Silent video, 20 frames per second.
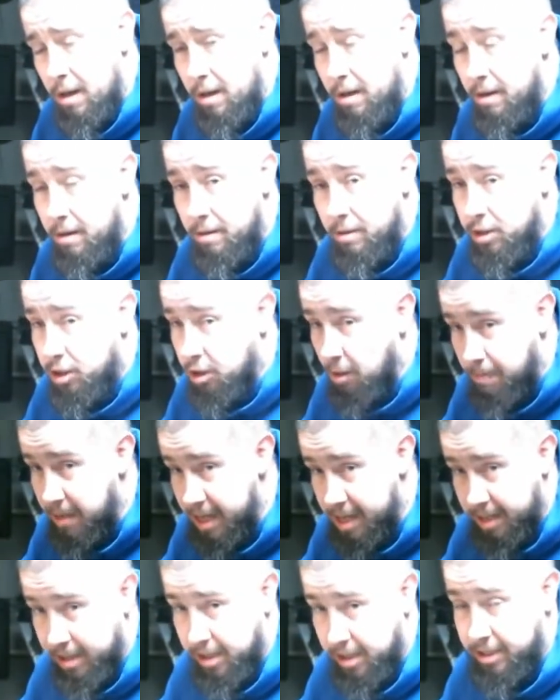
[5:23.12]
to me,
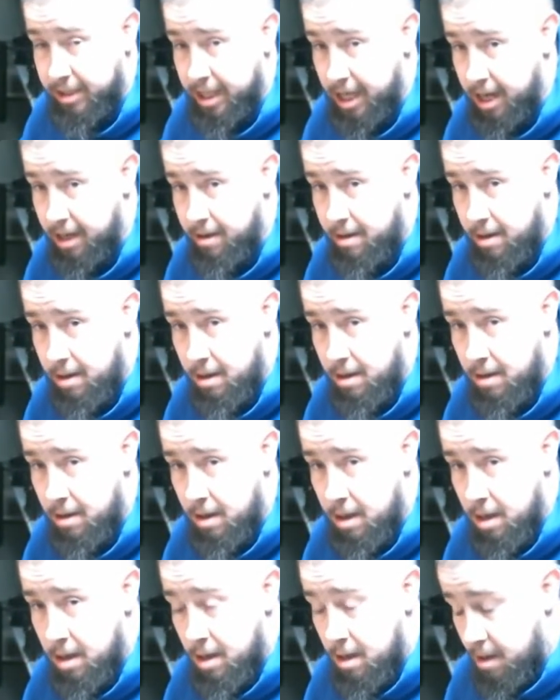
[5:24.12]
is a 10.
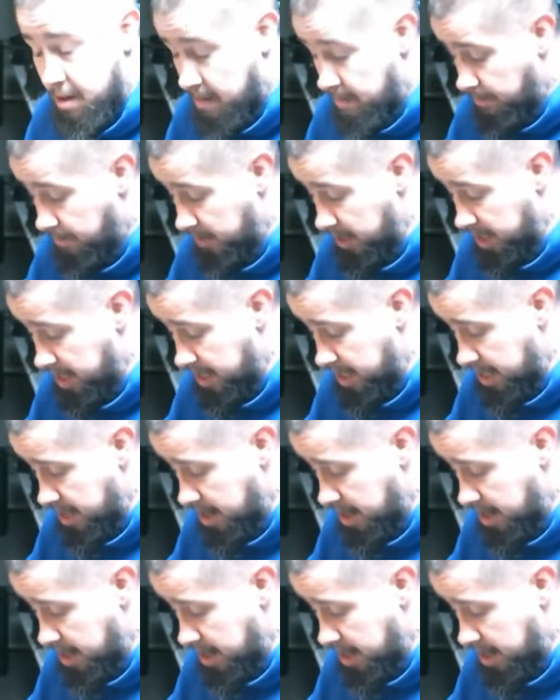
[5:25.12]
The